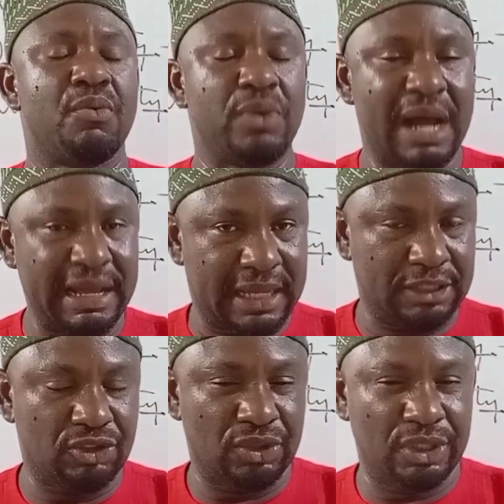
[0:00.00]
Then we'll now
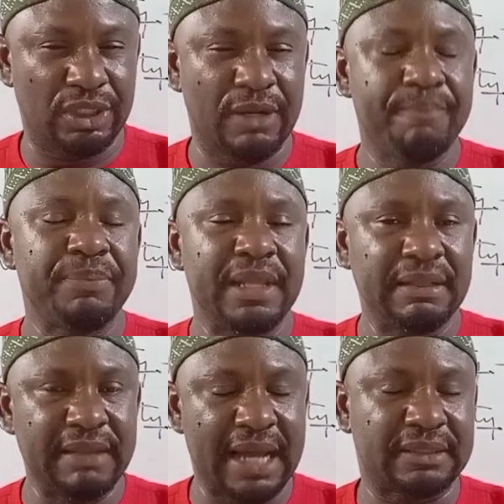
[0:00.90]
get to the
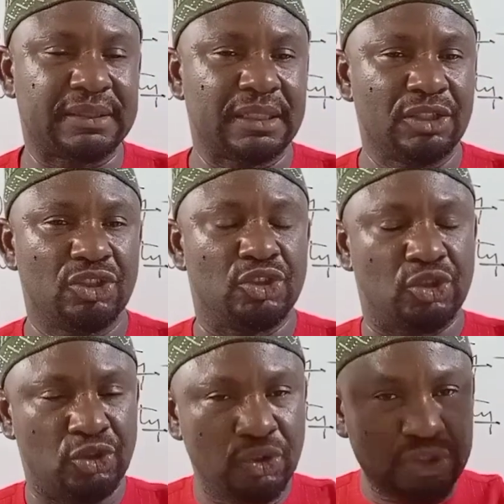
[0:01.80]
next,
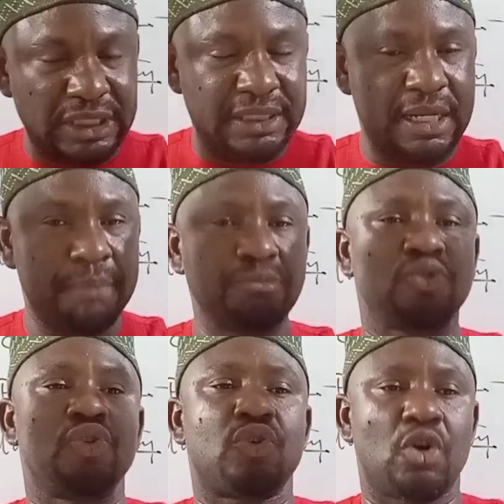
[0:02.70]
using
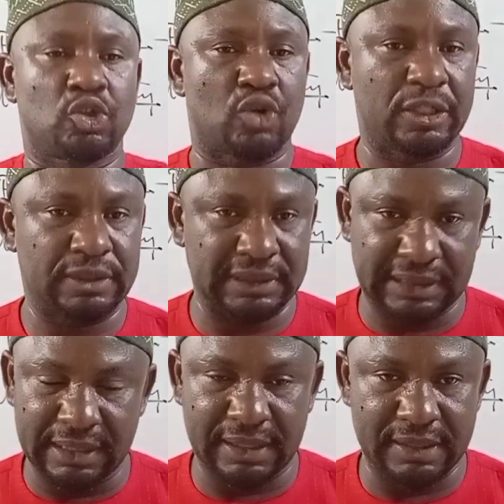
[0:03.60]
them to construct
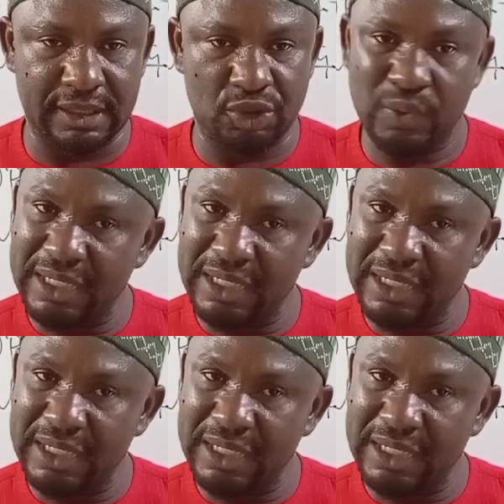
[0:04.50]
sentences.